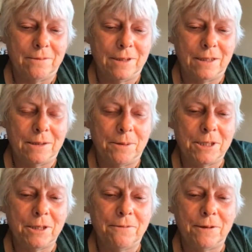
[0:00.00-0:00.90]

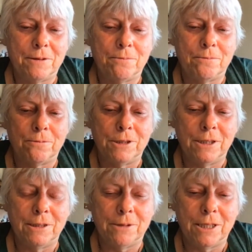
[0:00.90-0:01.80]
especially if it's
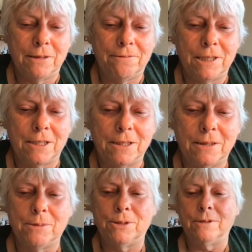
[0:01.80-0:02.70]
really really afflicting the
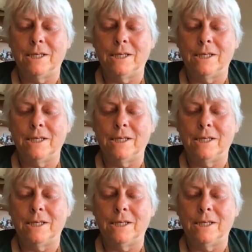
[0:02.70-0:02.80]
moon,